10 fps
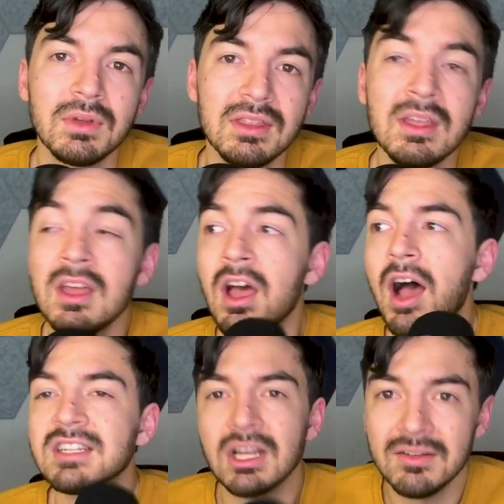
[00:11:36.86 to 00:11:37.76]
with
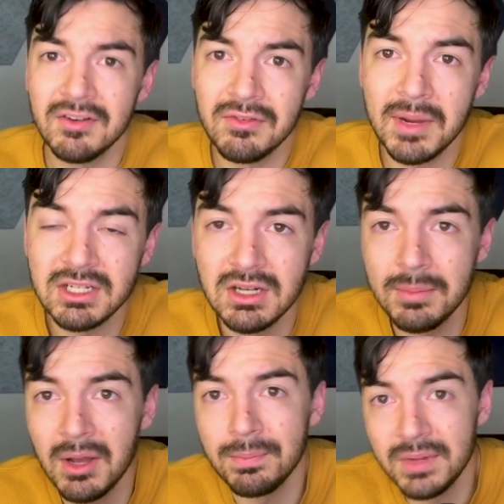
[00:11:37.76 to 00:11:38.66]
a ton of information
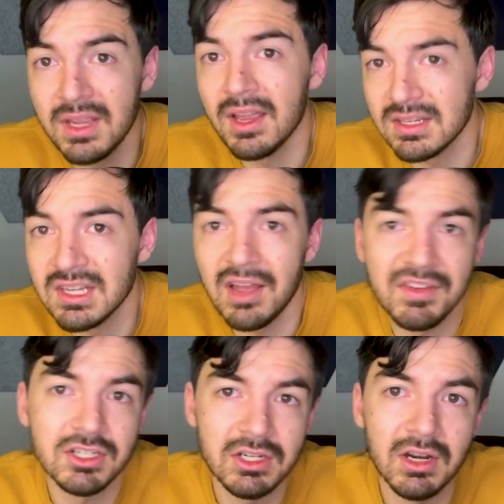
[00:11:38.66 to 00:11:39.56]
about being a staff
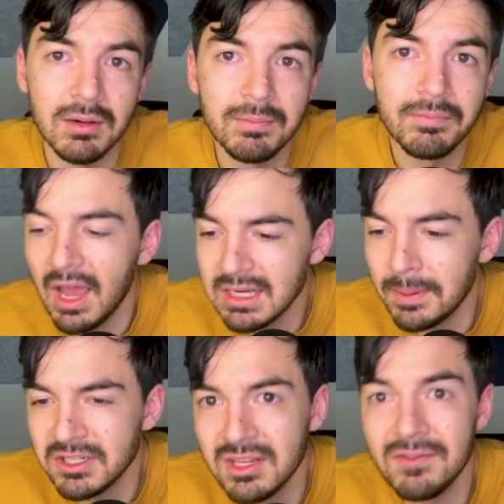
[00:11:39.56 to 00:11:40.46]
engineer. And
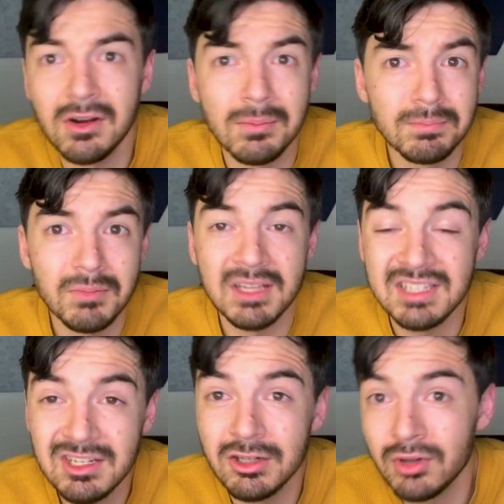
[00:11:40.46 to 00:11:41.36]
especially if you're a
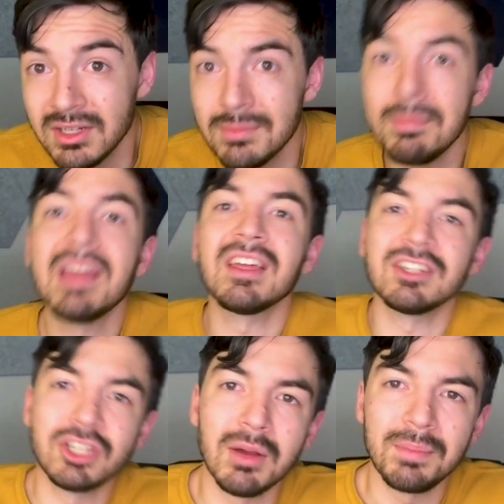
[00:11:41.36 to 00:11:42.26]
senior trying to make that
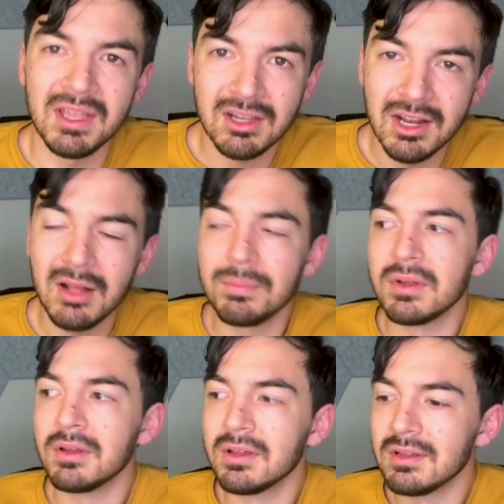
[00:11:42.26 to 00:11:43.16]
jump, it could help
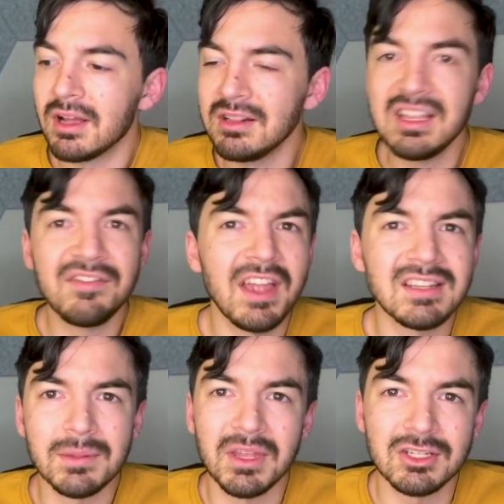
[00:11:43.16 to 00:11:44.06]
alleviate
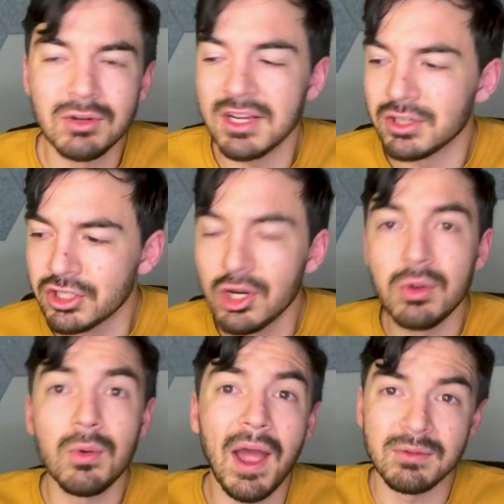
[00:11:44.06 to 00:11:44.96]
some of that stress or show
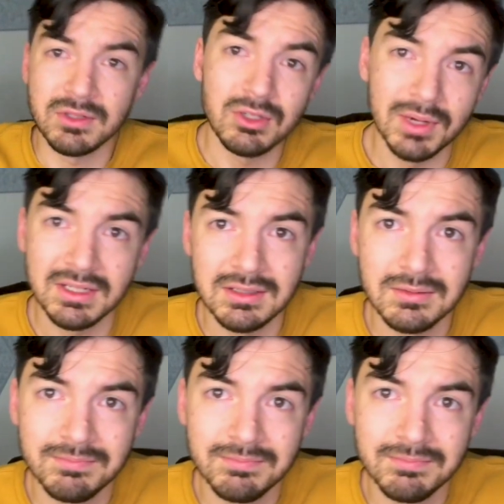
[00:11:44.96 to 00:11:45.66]
you how to do it.